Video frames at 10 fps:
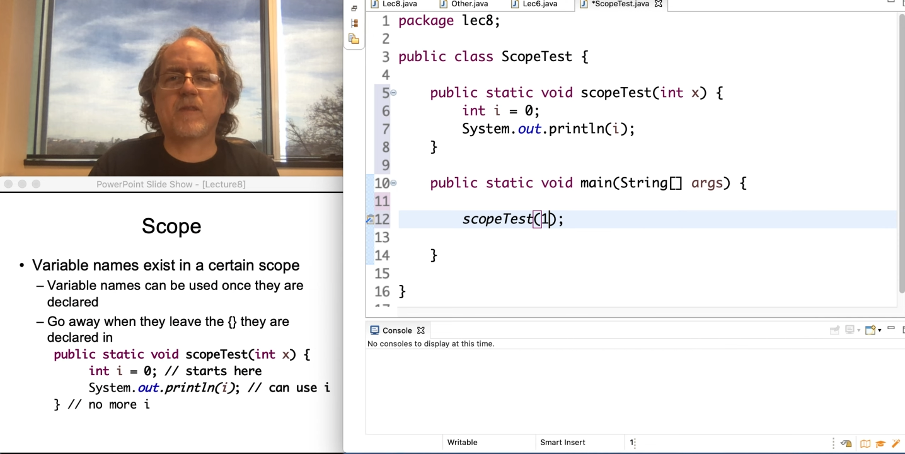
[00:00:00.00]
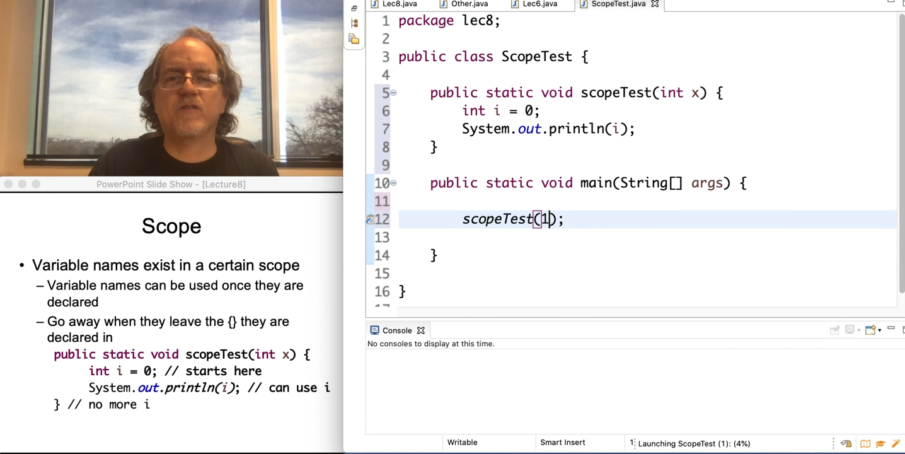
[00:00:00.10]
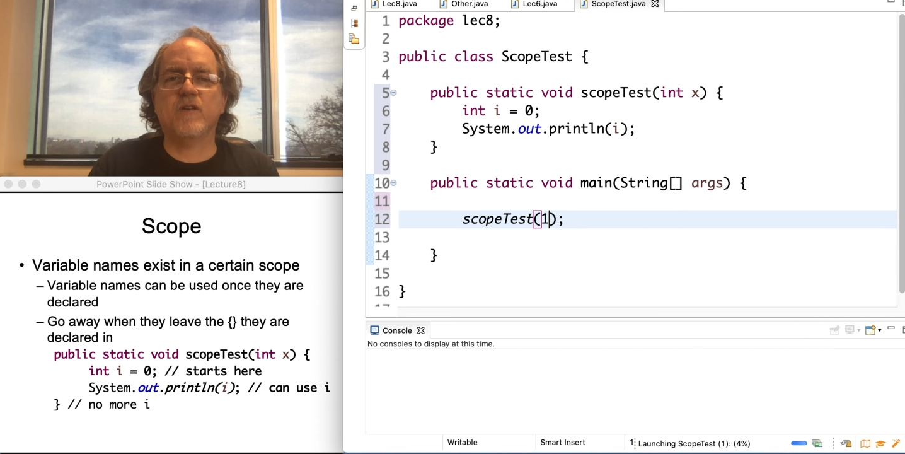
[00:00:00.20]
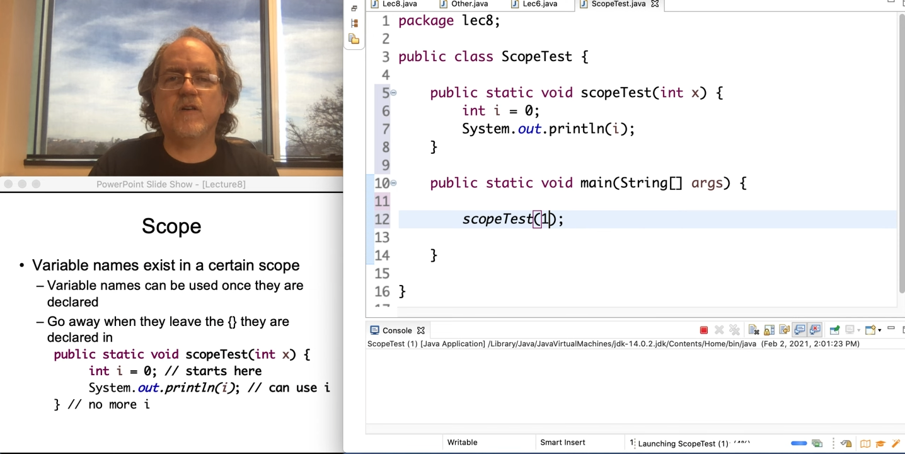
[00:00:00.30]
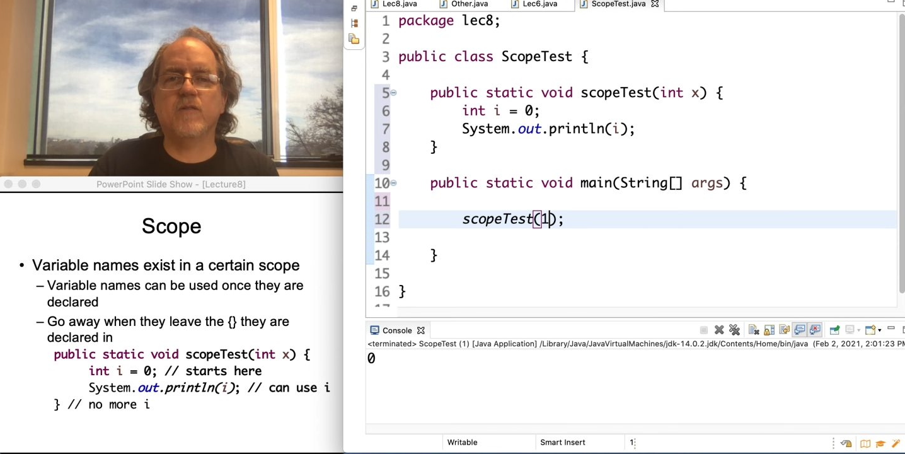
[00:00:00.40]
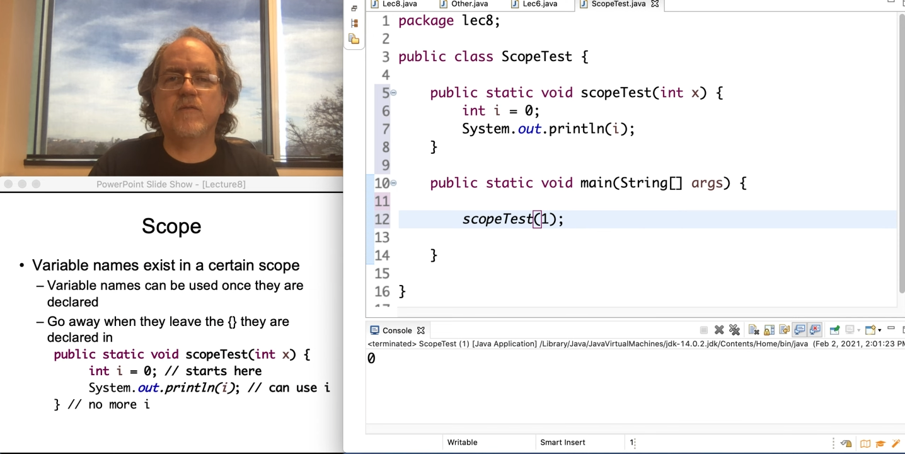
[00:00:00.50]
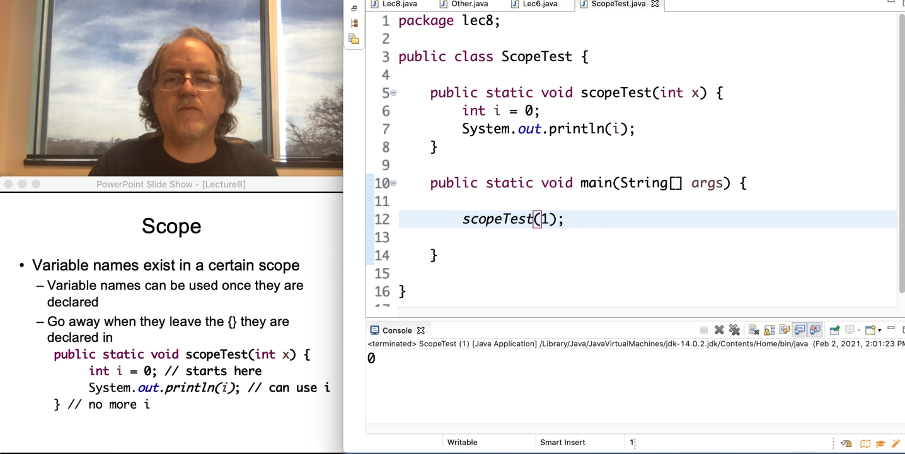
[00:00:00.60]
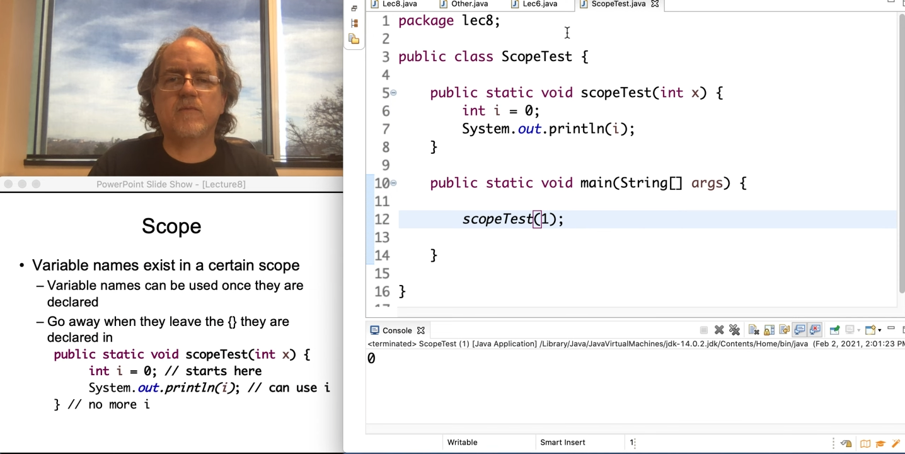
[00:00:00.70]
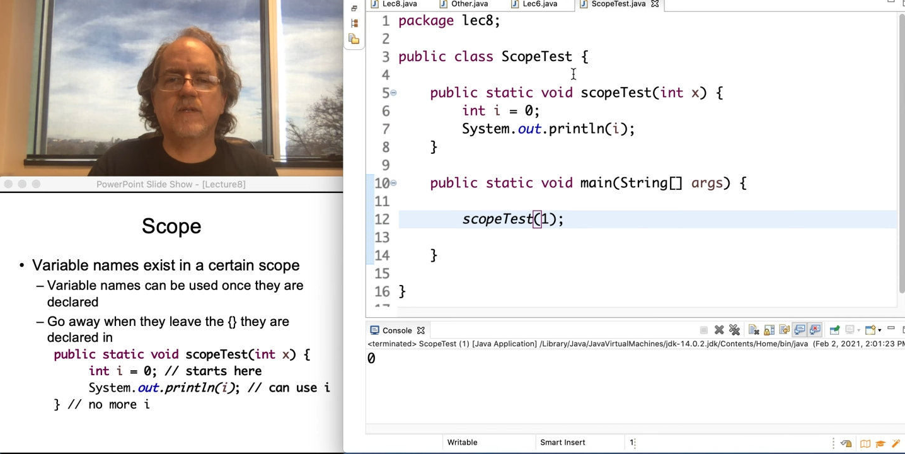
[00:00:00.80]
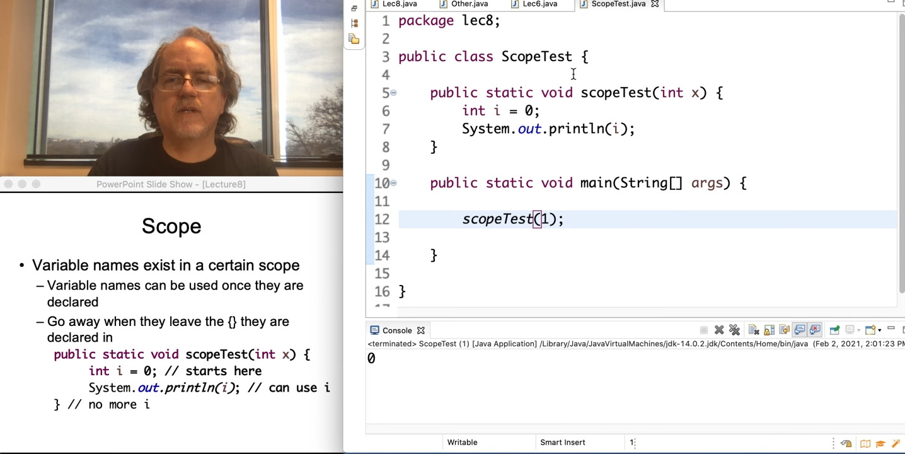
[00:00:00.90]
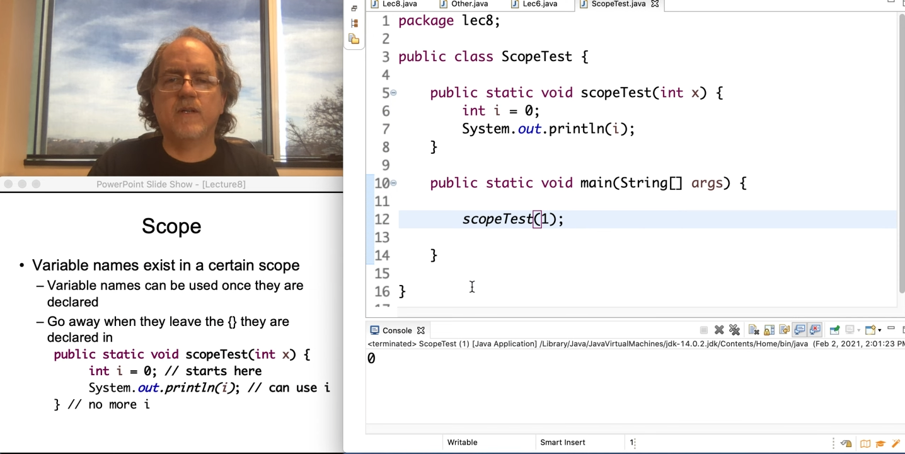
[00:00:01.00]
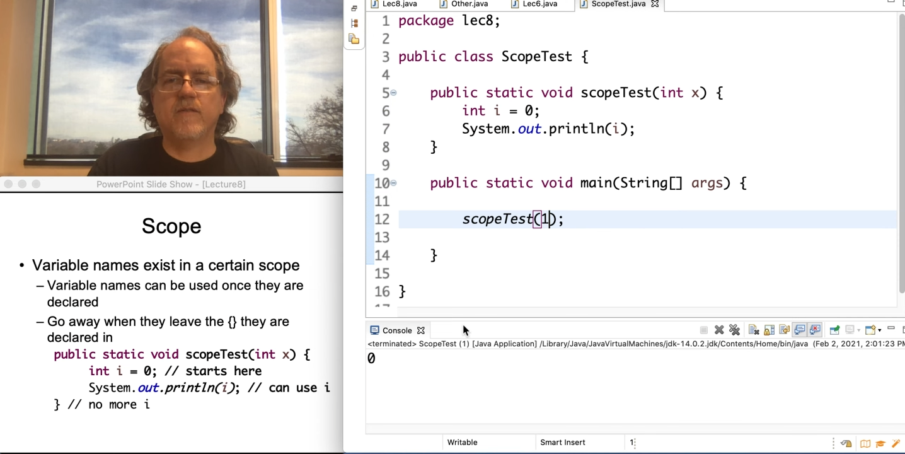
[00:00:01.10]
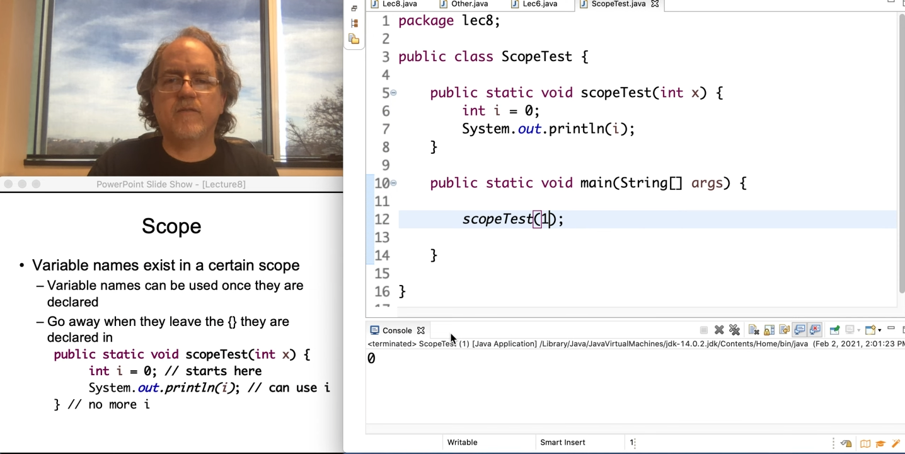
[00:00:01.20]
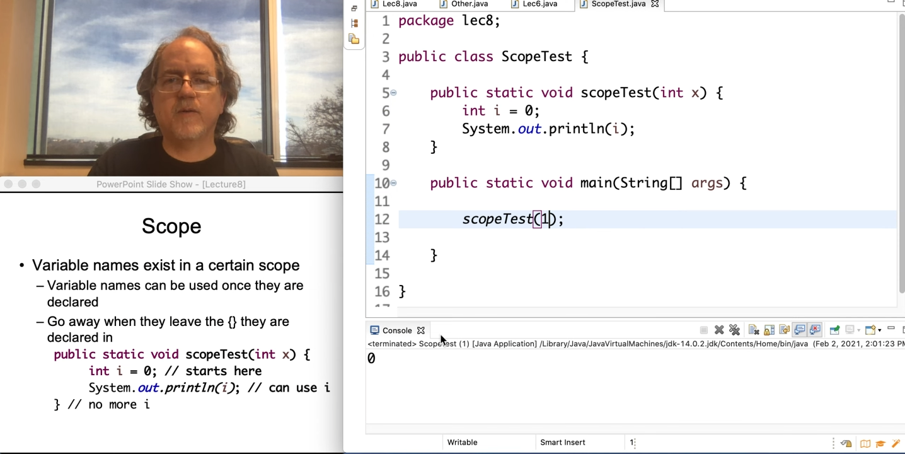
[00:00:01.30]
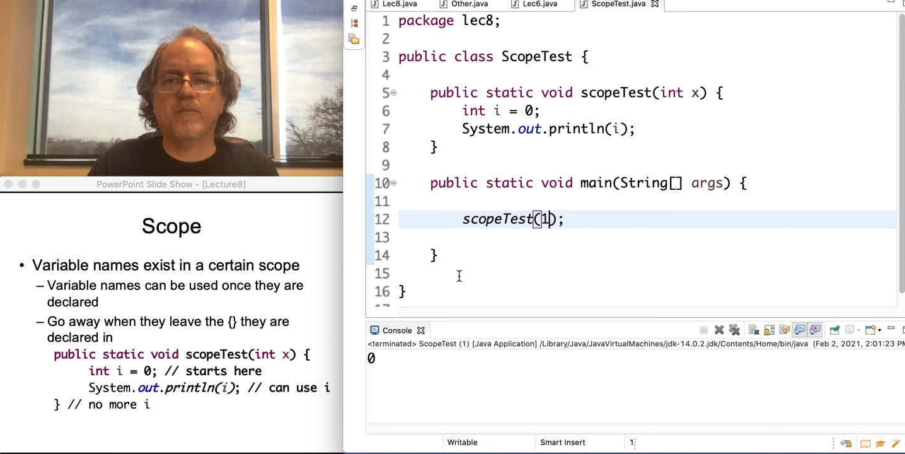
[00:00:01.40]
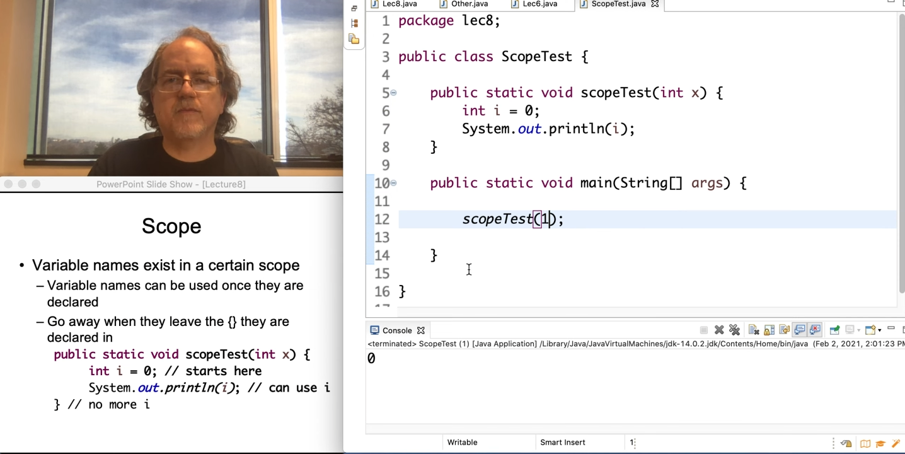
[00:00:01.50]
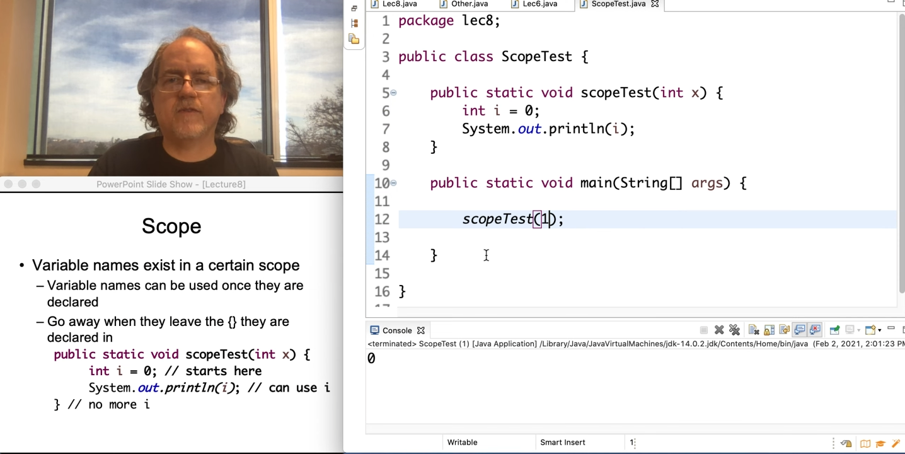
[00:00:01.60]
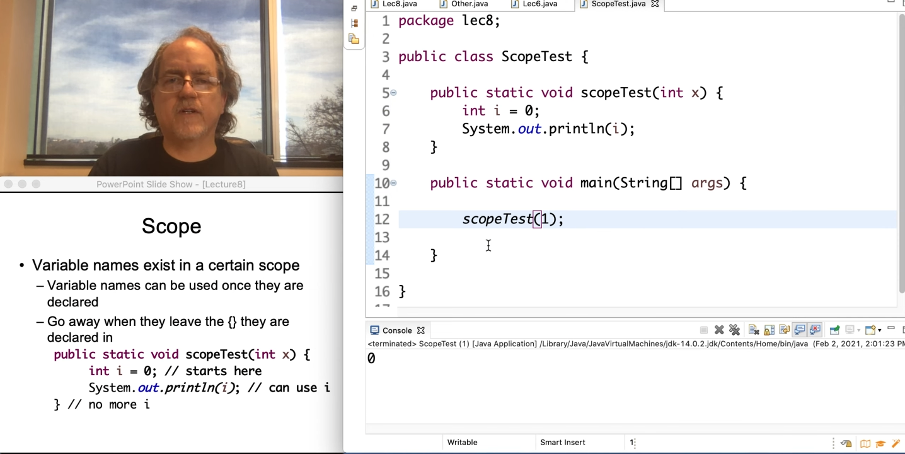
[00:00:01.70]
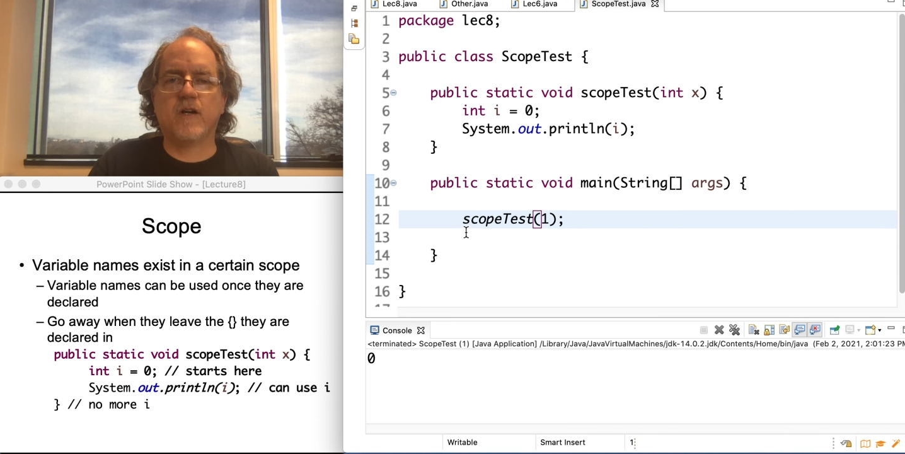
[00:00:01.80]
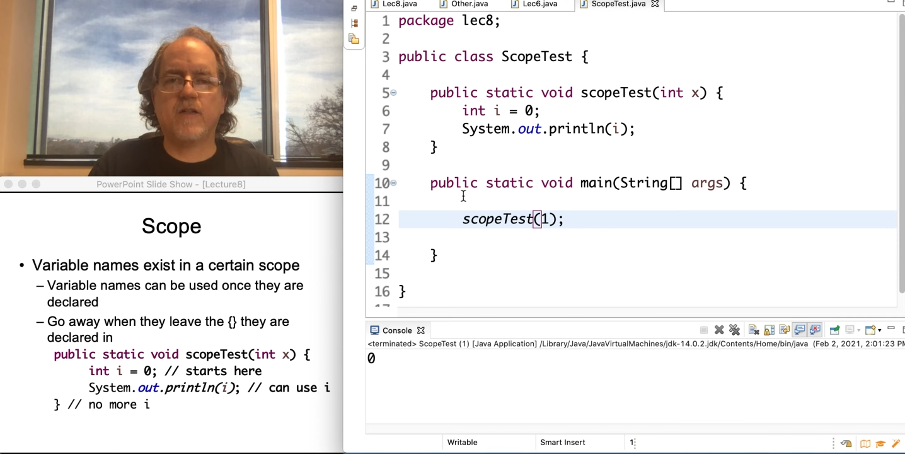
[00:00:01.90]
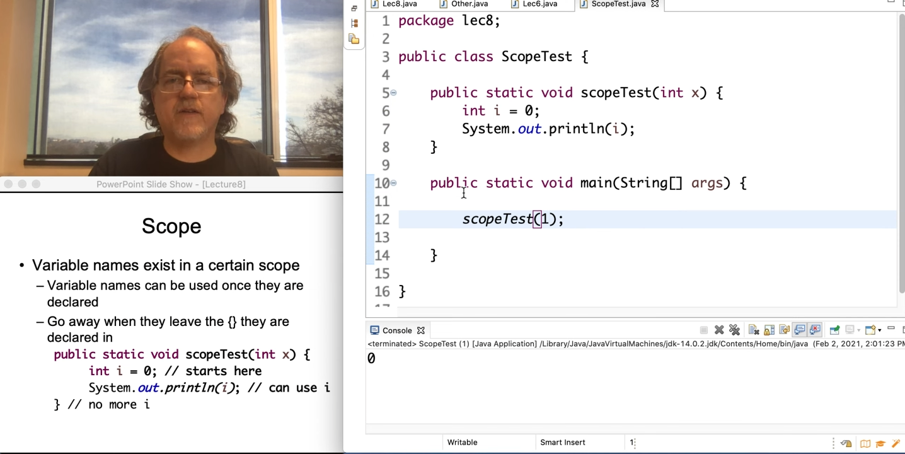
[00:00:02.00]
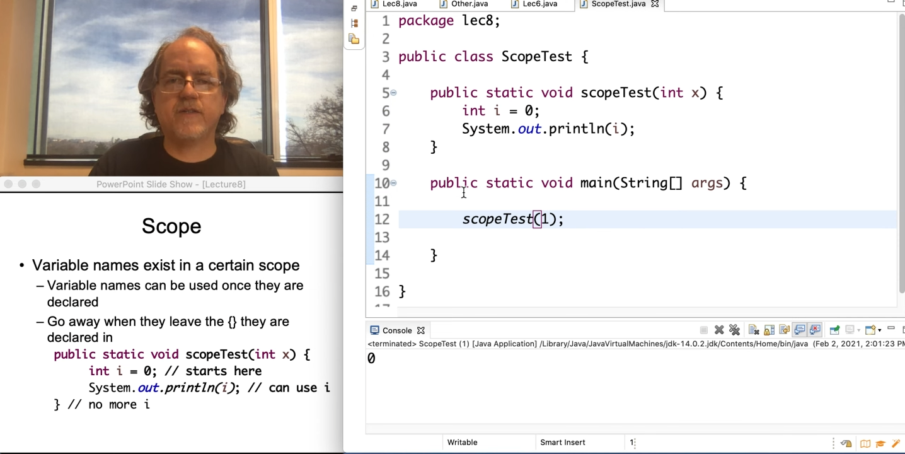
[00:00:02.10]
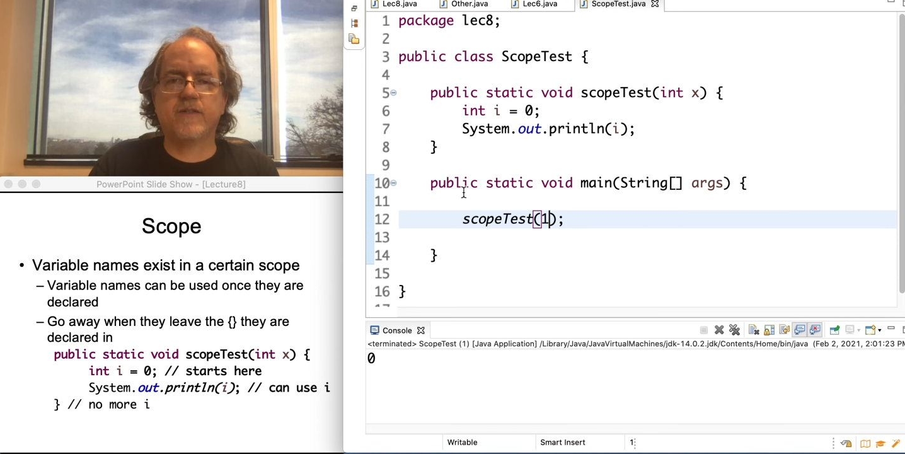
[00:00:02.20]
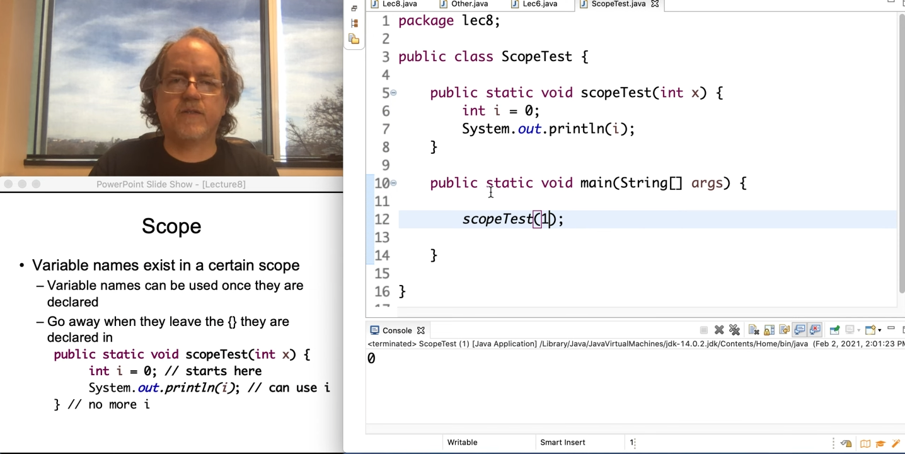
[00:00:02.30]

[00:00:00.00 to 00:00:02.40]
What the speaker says: So if I call this,